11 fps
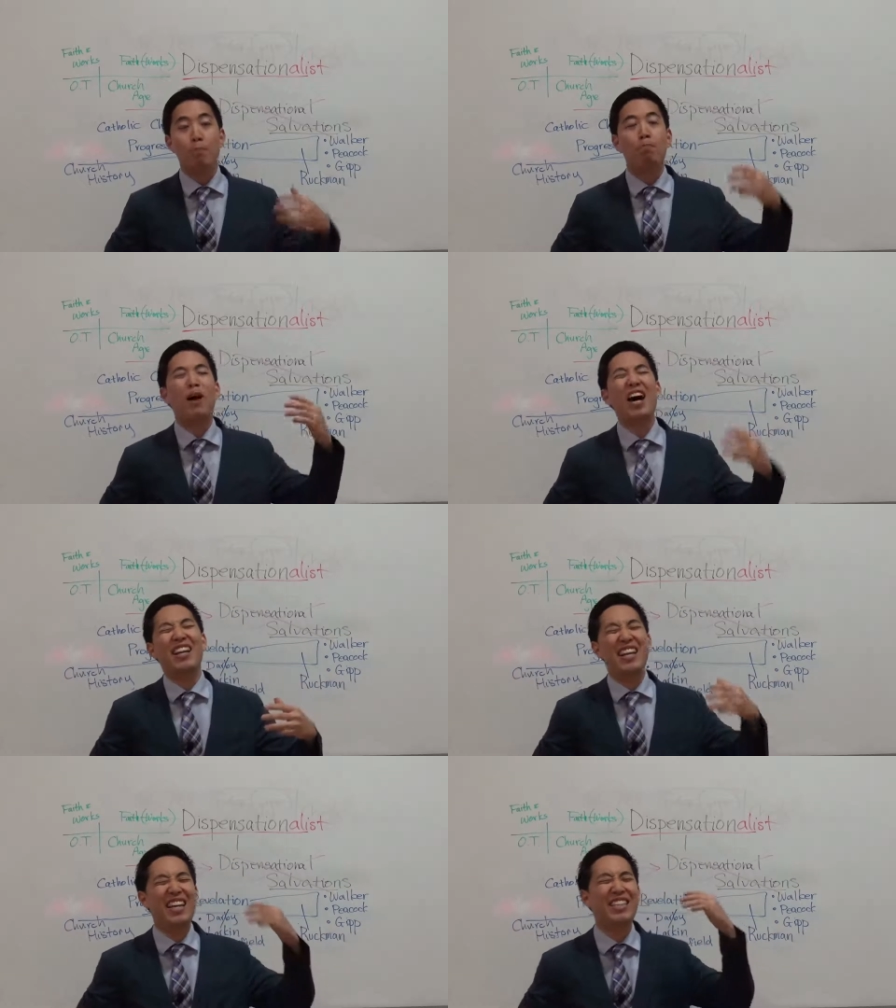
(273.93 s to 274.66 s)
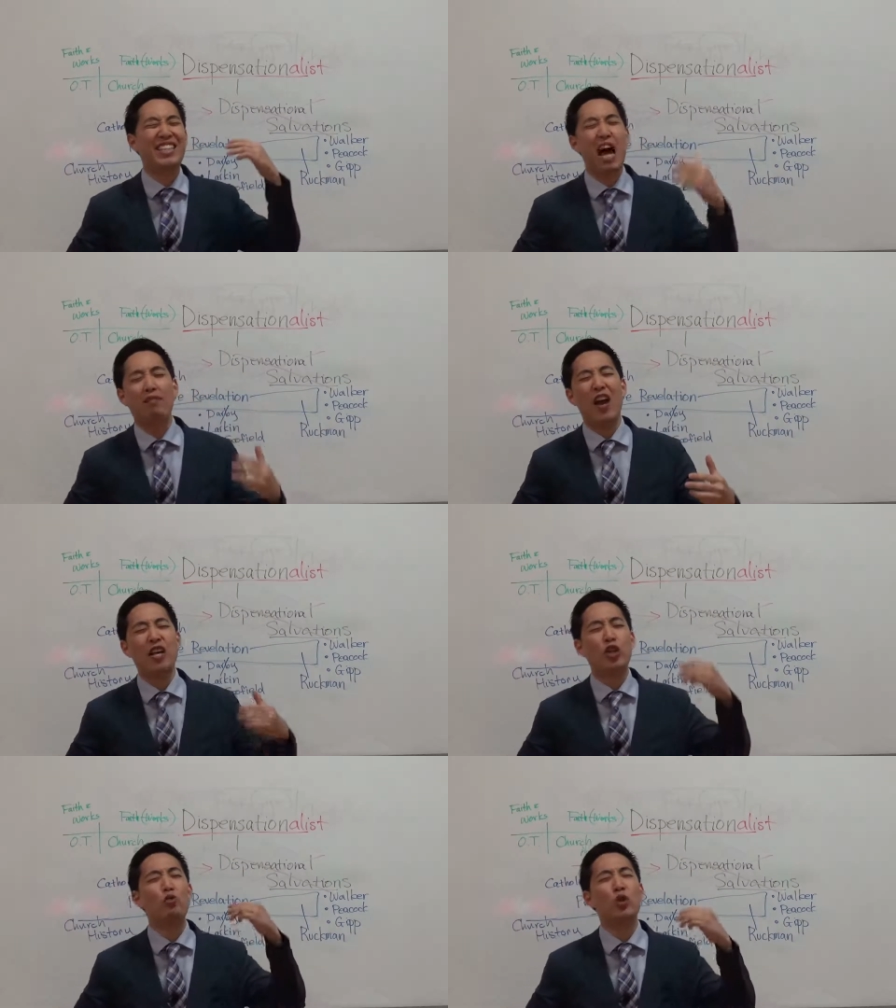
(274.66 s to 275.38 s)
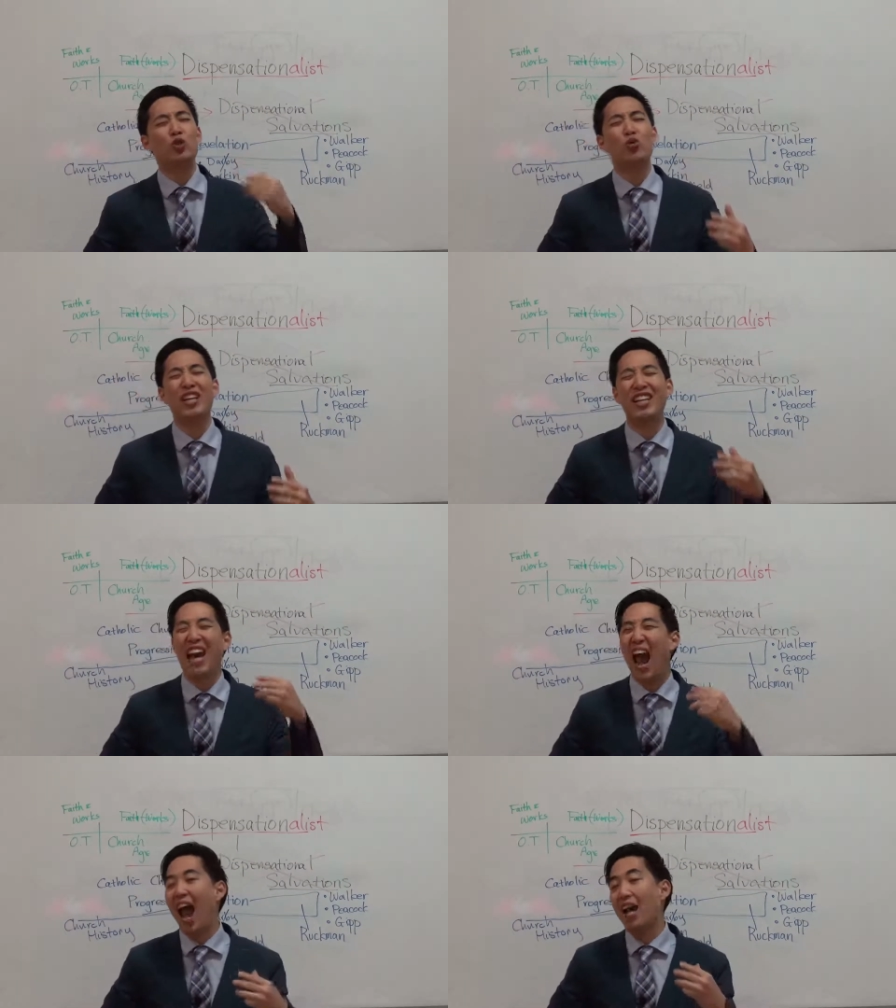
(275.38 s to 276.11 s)
But his salvation was
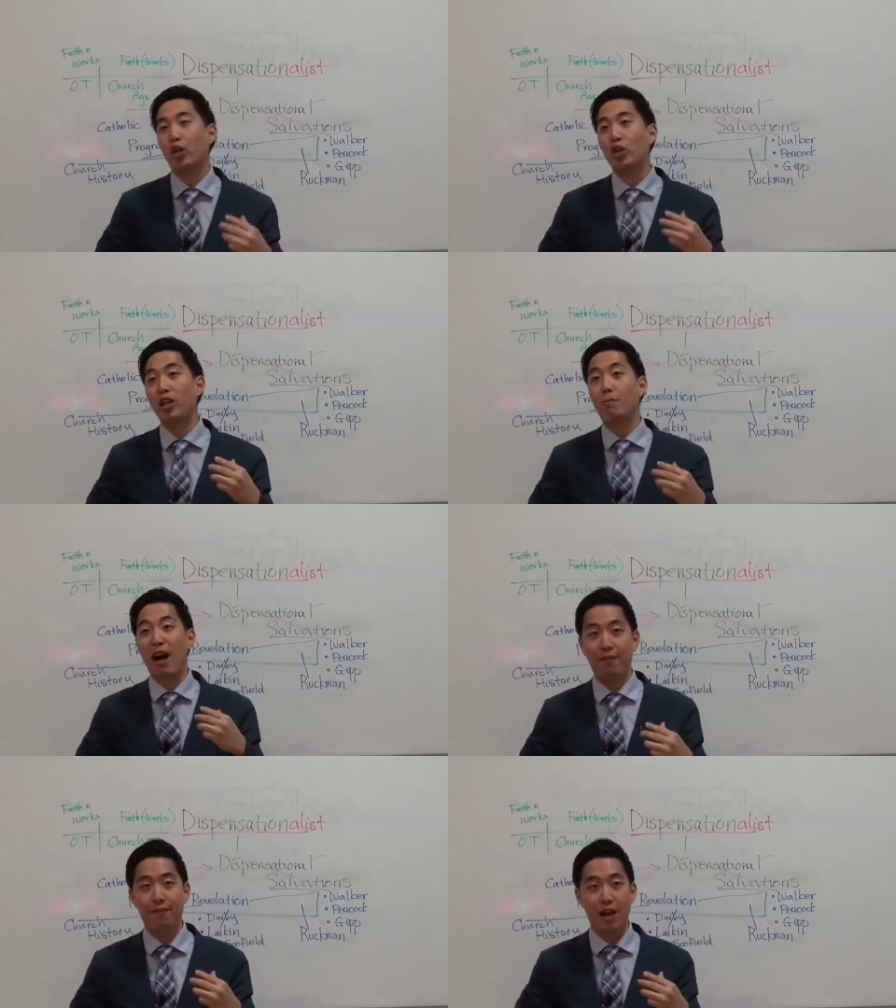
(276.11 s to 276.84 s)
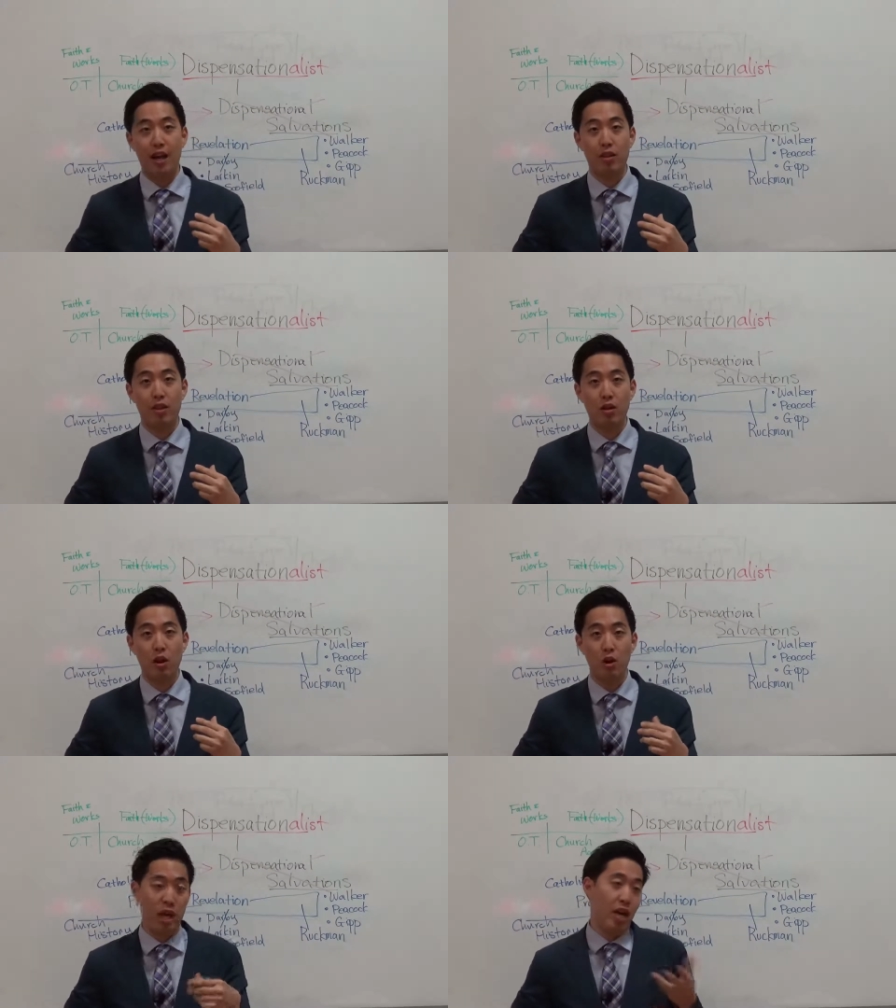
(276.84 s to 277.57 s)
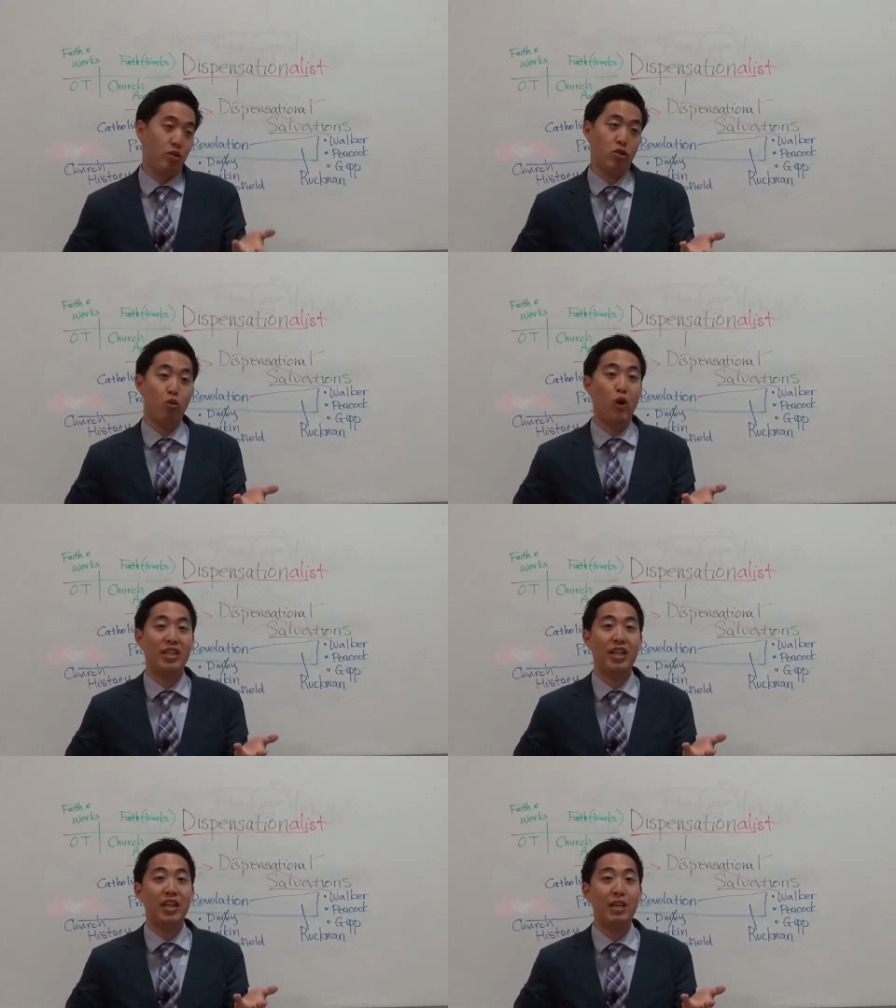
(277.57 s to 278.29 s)
really actually by faith. Okay, so
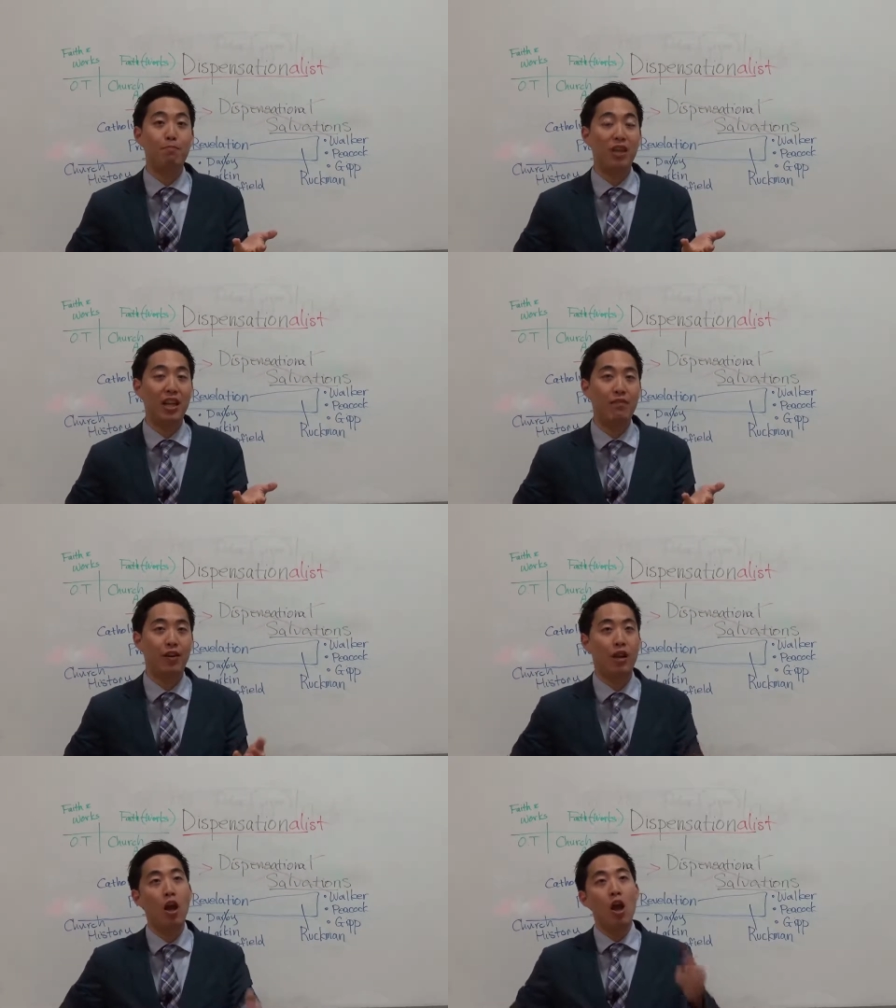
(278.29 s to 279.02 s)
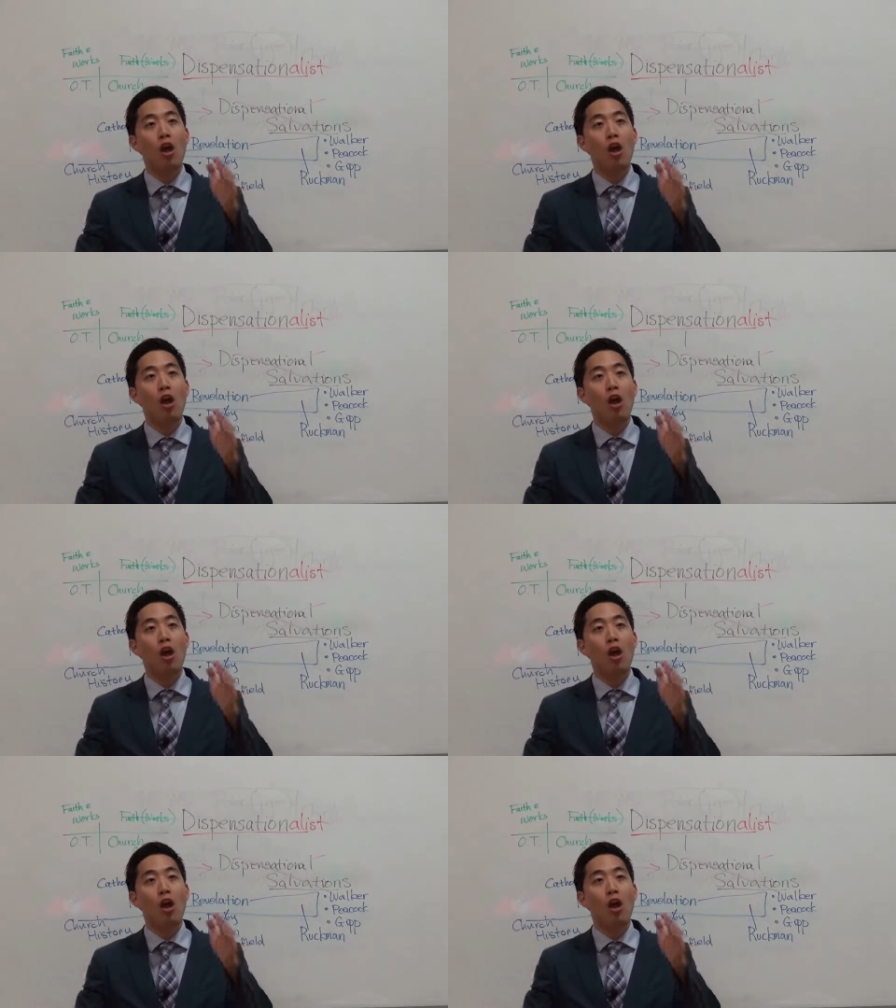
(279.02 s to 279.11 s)
what did he believe in?